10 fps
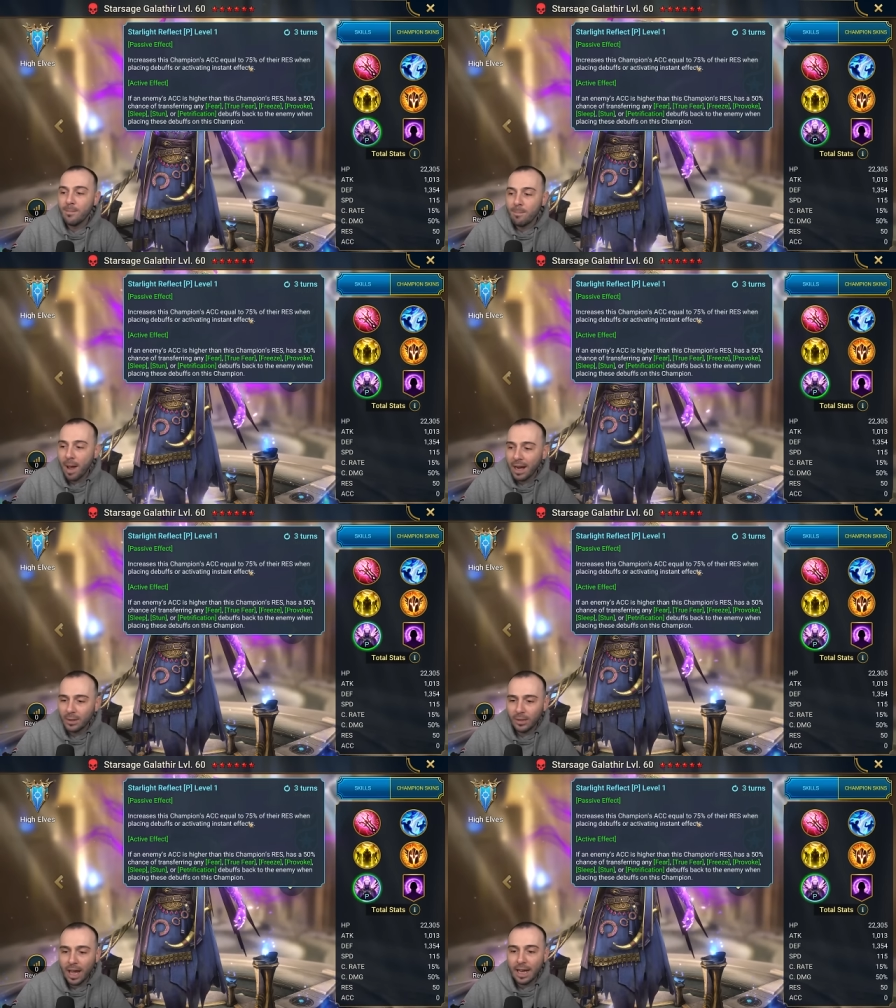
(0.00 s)
back
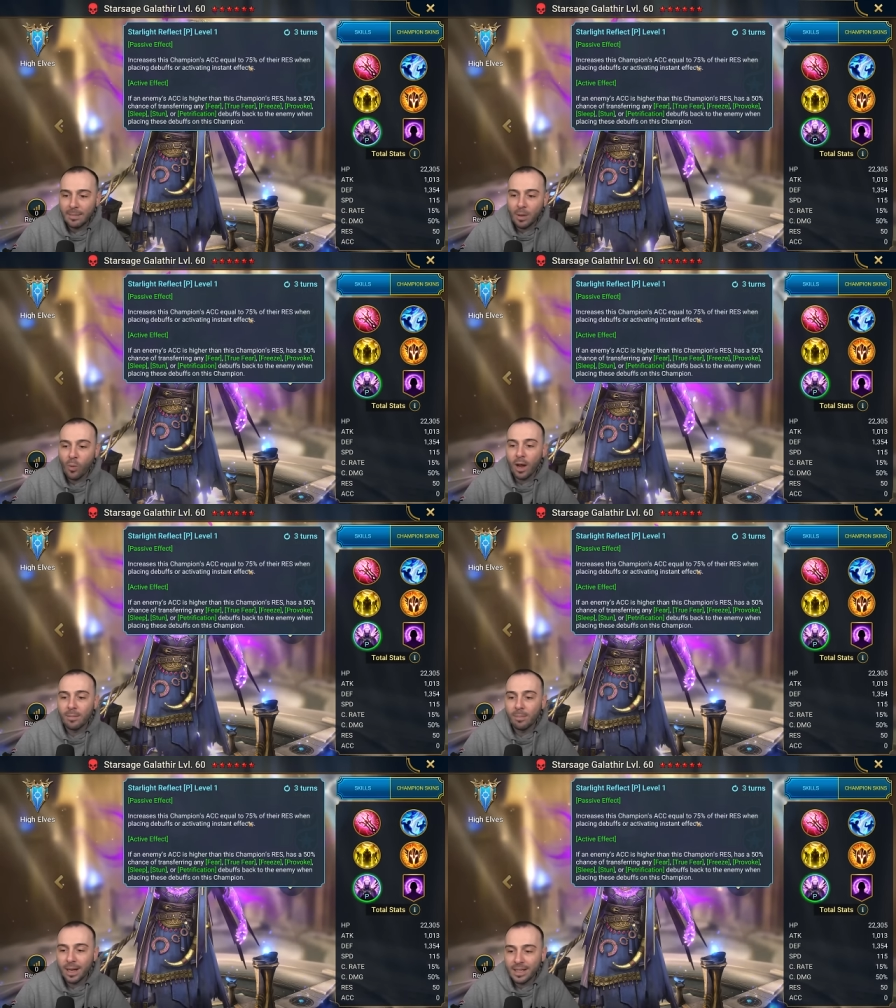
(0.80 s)
to the enemy when
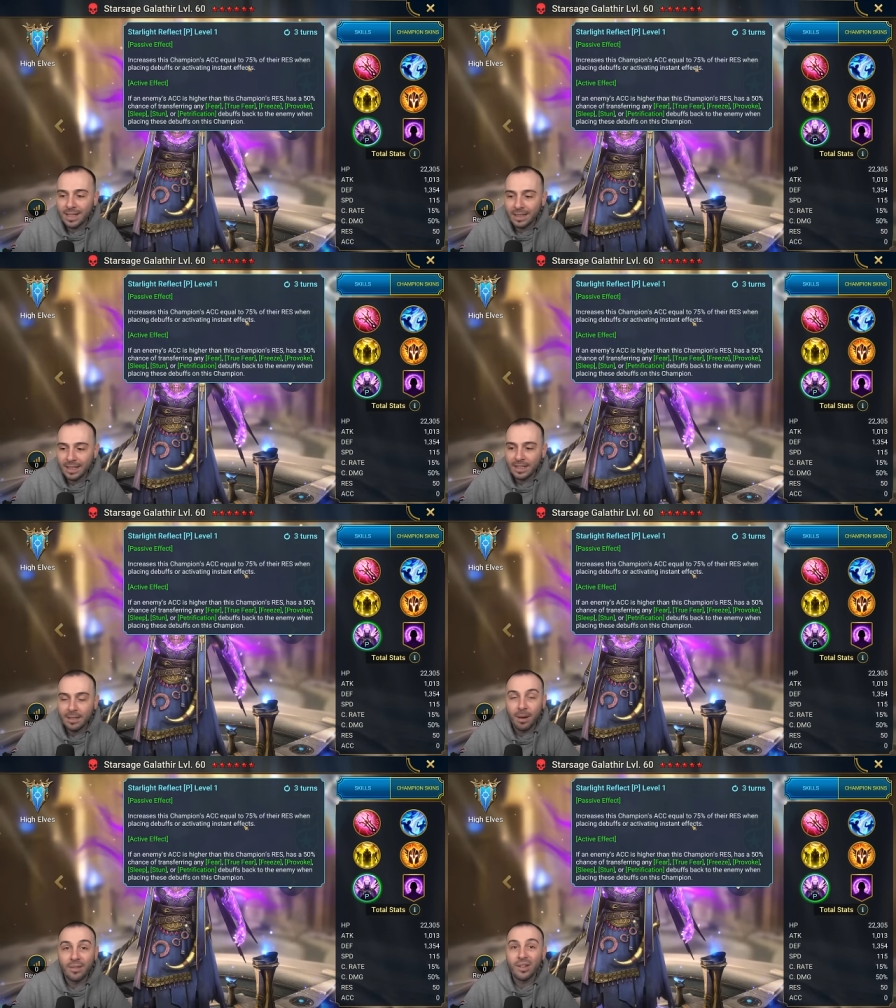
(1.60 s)
placing these
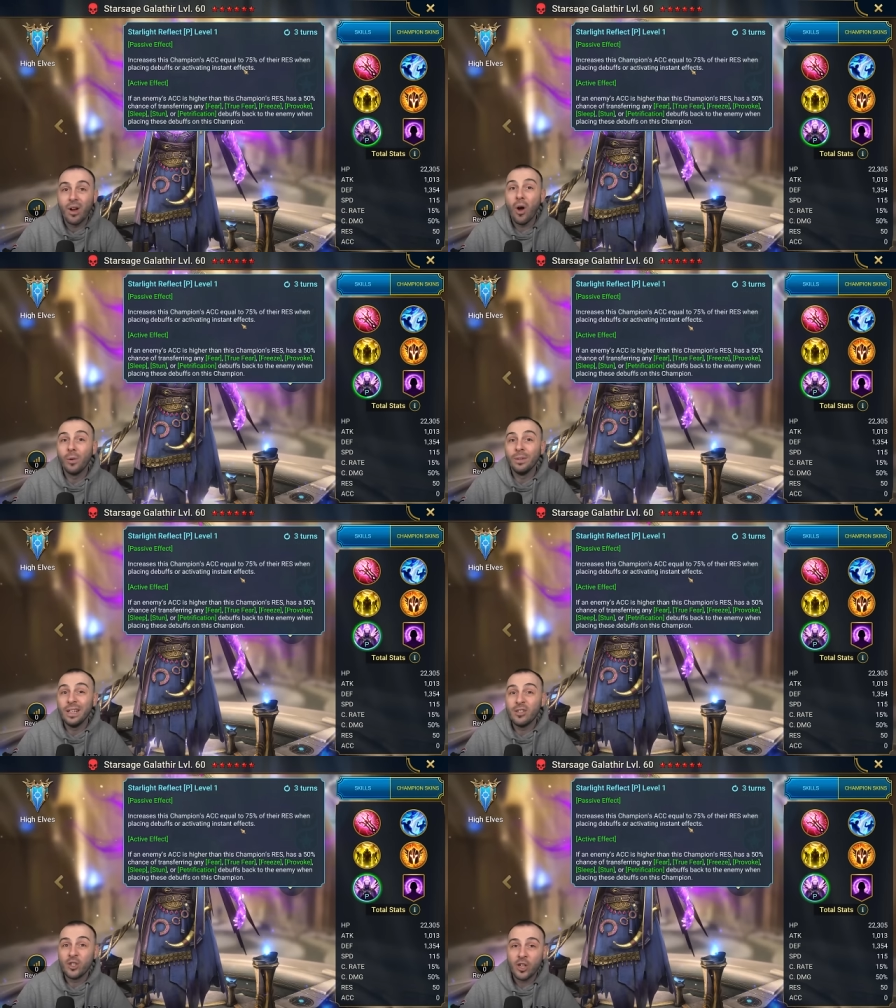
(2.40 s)
debuffs on
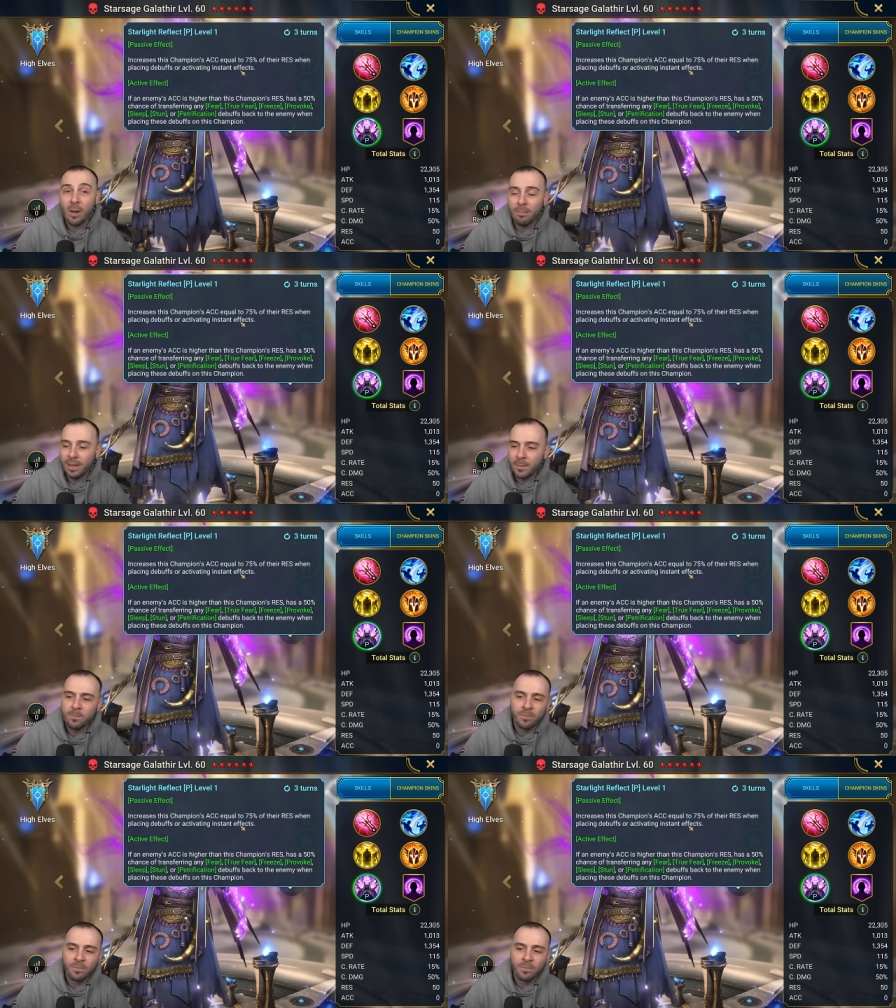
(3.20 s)
this champion.